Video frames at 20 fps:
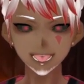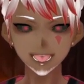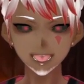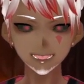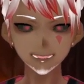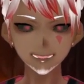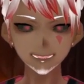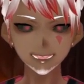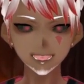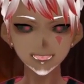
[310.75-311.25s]
I
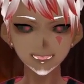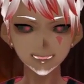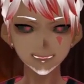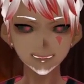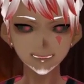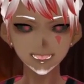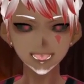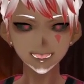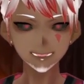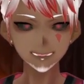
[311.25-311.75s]
wouldn't say we
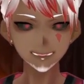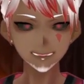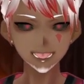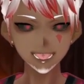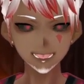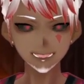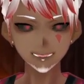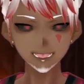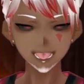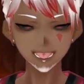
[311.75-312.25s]
fought a
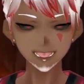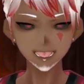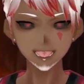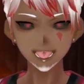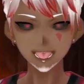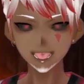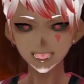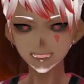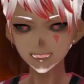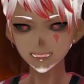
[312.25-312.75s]
lot, but
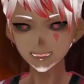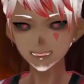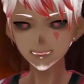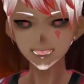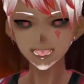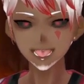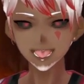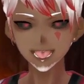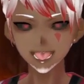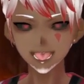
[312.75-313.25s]
my brother and
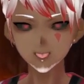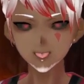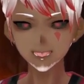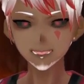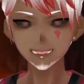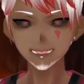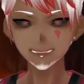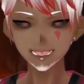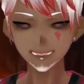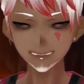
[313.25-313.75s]
I, we
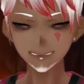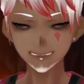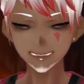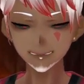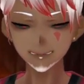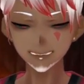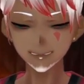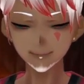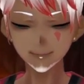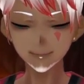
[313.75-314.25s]
were
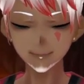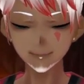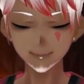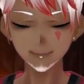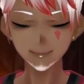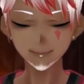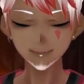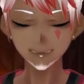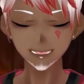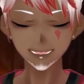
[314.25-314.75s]
just
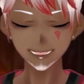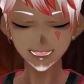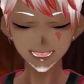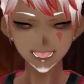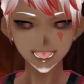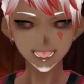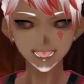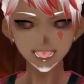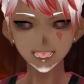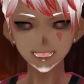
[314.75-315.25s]
that
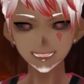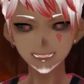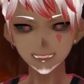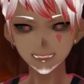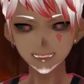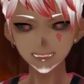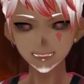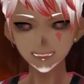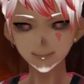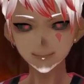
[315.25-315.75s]
kind of pair.